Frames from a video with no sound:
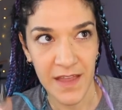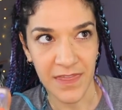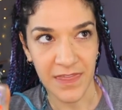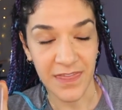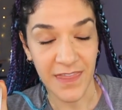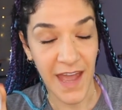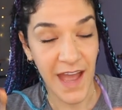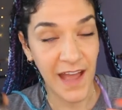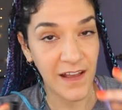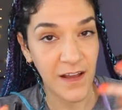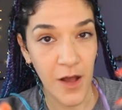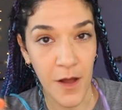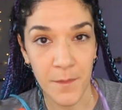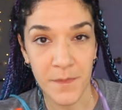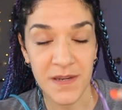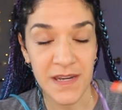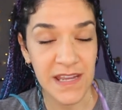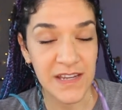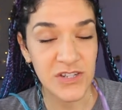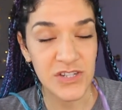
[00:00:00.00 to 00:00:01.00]
that
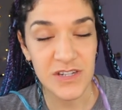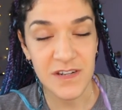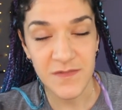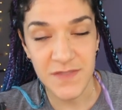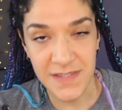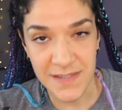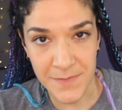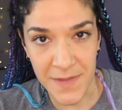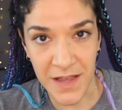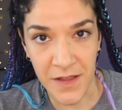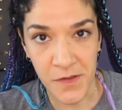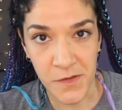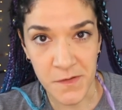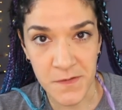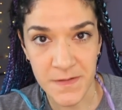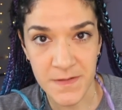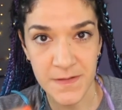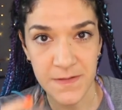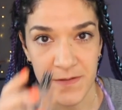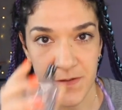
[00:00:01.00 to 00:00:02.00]
combination of
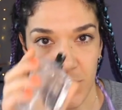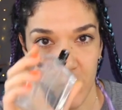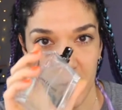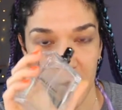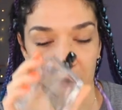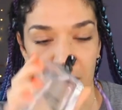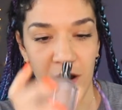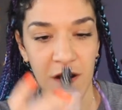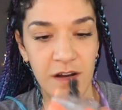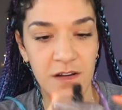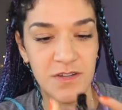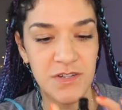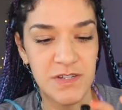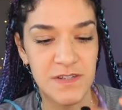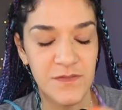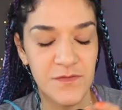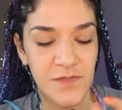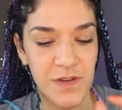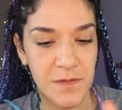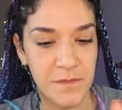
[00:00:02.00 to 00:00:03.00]
smells so far
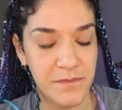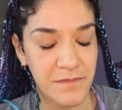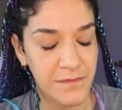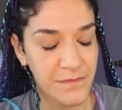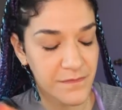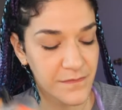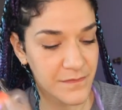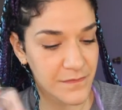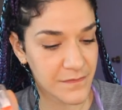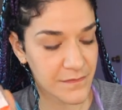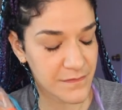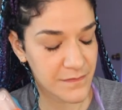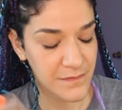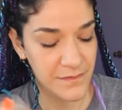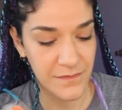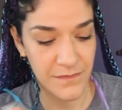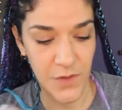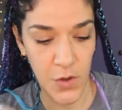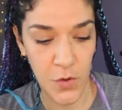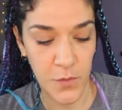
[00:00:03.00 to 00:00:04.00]
just from
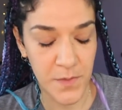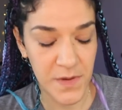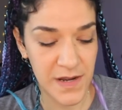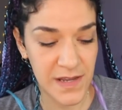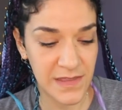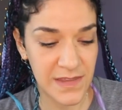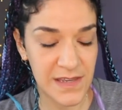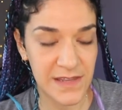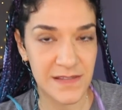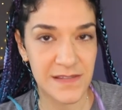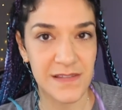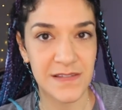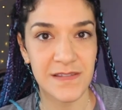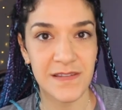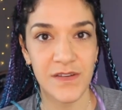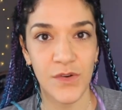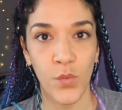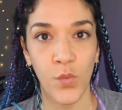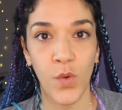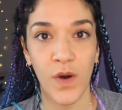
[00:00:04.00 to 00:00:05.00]
opening this
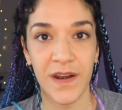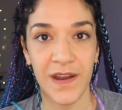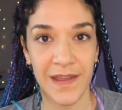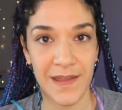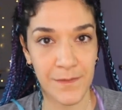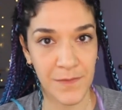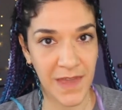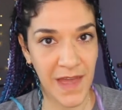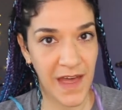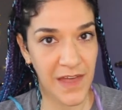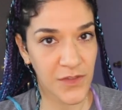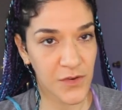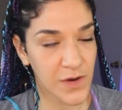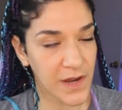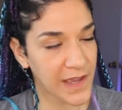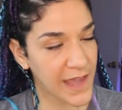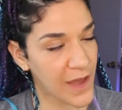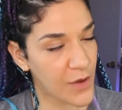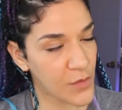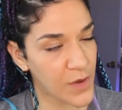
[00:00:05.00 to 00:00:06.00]
is what I am
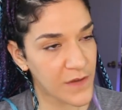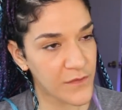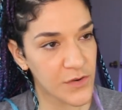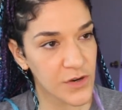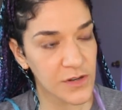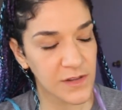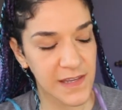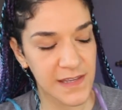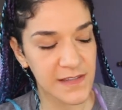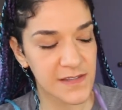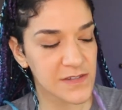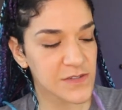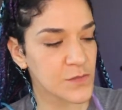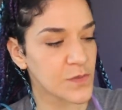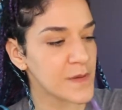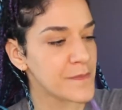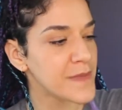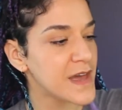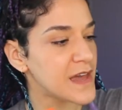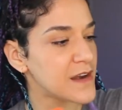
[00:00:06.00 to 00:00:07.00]
gathering. However, let's do
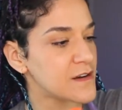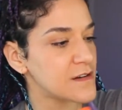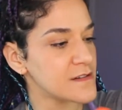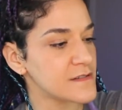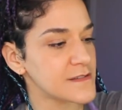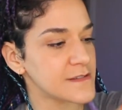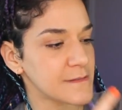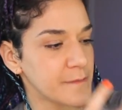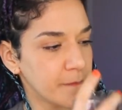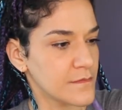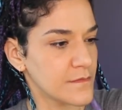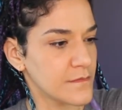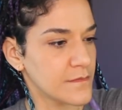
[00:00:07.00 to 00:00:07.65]
what matters.